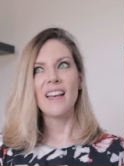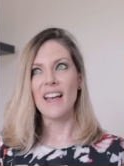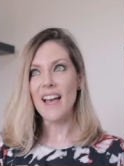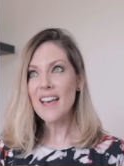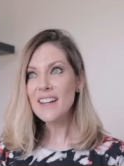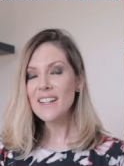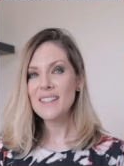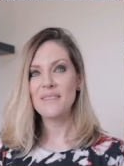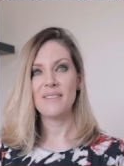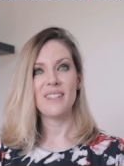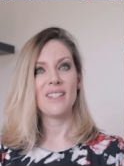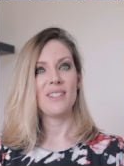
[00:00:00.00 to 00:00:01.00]
editing
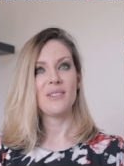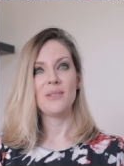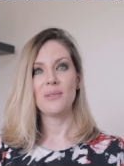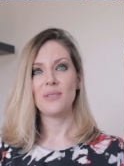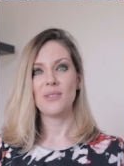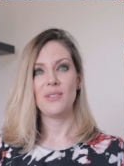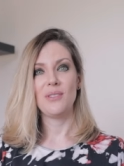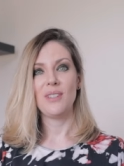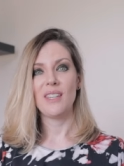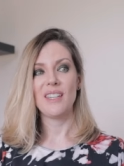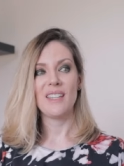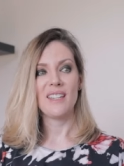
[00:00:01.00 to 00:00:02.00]
videos to
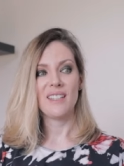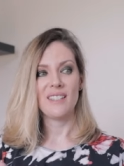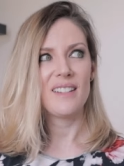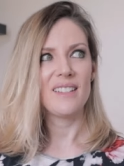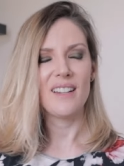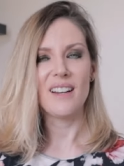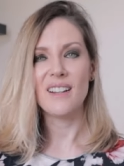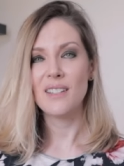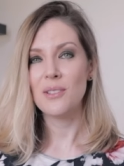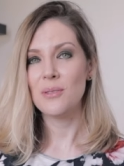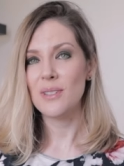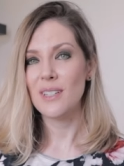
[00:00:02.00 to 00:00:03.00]
get
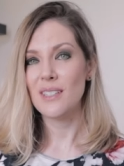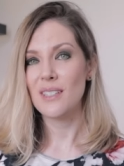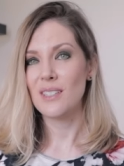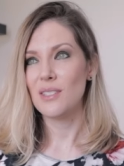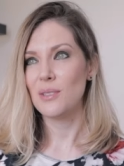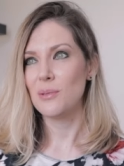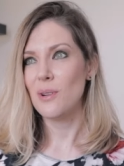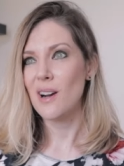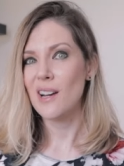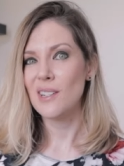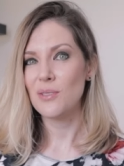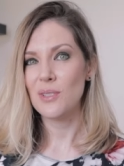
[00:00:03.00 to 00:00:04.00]
100,
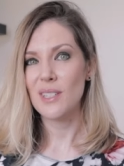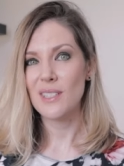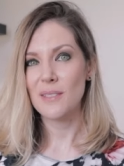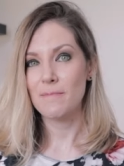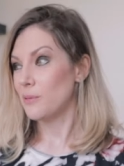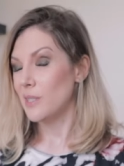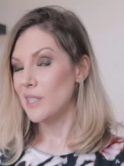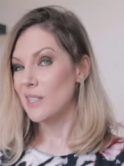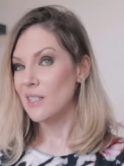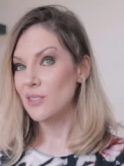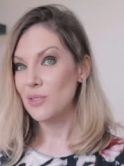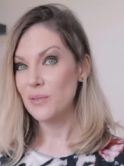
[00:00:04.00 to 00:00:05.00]
200,
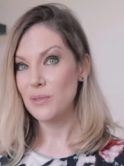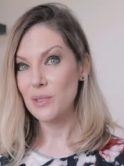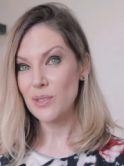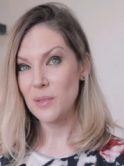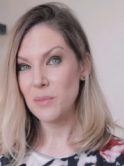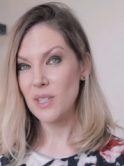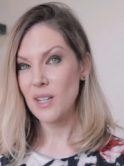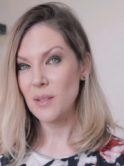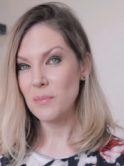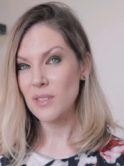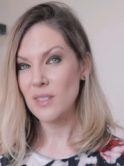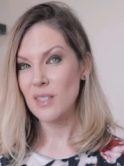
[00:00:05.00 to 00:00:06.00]
300 views
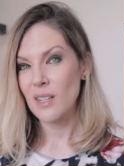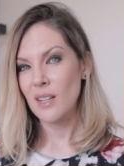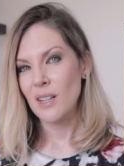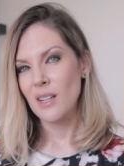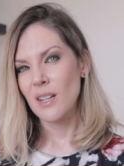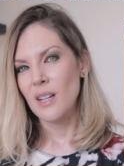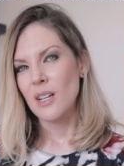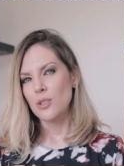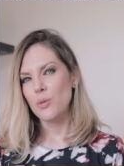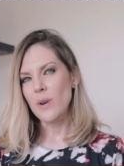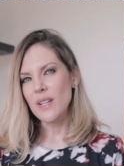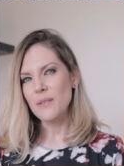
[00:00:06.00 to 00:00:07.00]
sometimes,
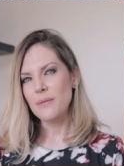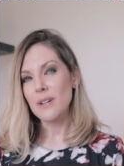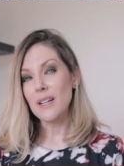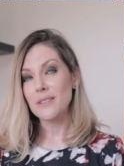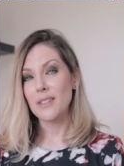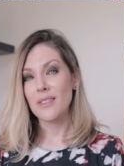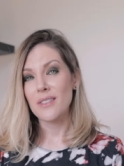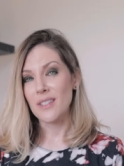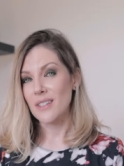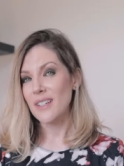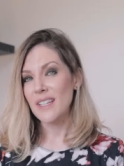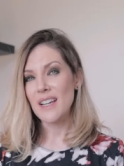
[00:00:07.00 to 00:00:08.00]
25 to
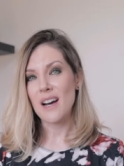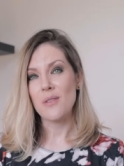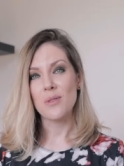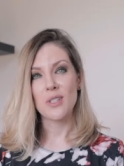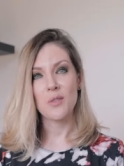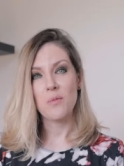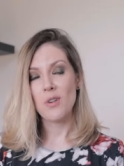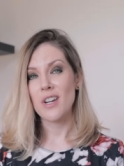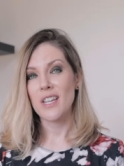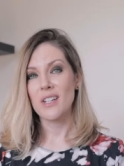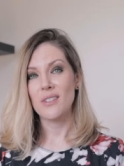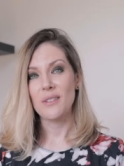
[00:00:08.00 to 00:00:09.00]
30 hours
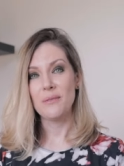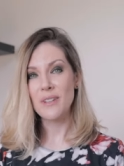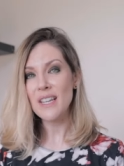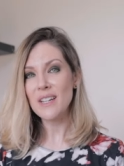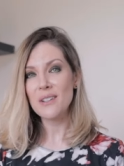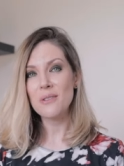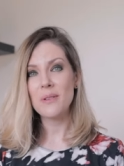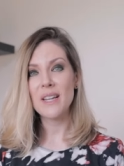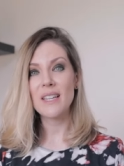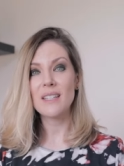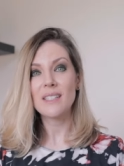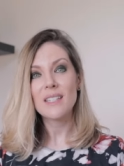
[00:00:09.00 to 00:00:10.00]
working on a video
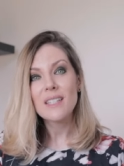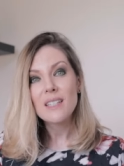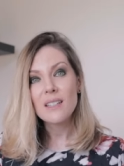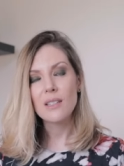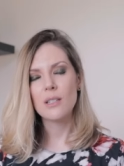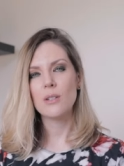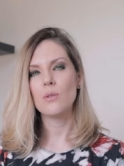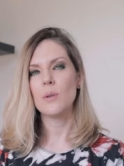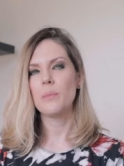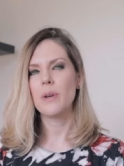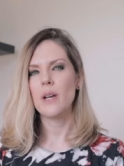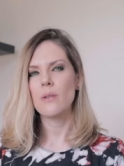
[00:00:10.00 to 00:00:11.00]
and no
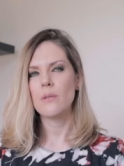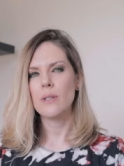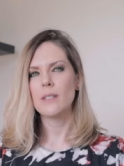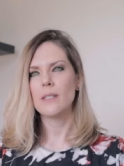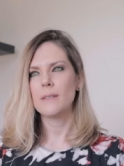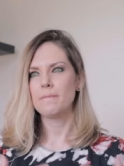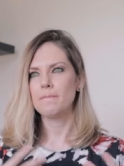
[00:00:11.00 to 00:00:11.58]
apparent